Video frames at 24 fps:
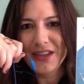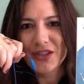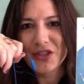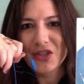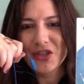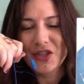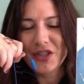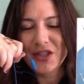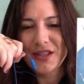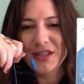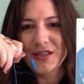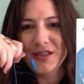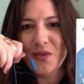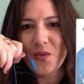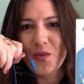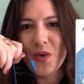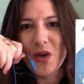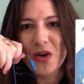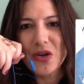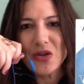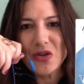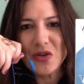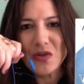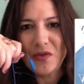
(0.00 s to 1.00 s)
She is a
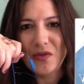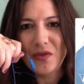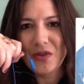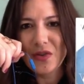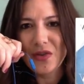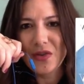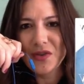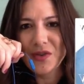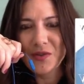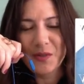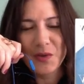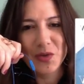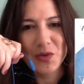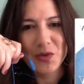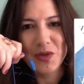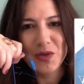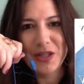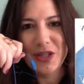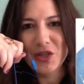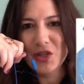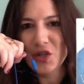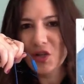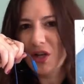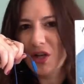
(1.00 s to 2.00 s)
wonderful spiritual
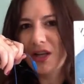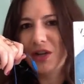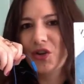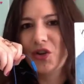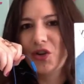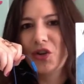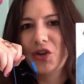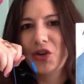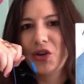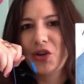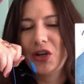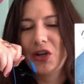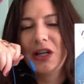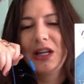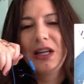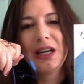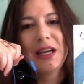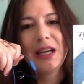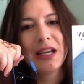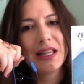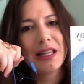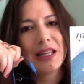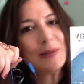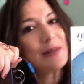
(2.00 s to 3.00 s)
teacher in her,
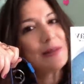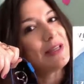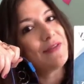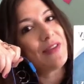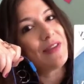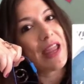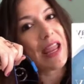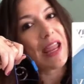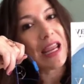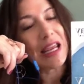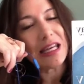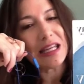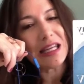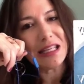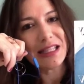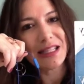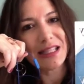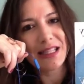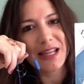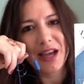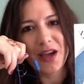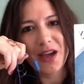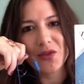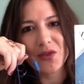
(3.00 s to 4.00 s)
I believe, 80s
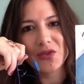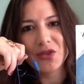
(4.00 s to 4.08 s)
now.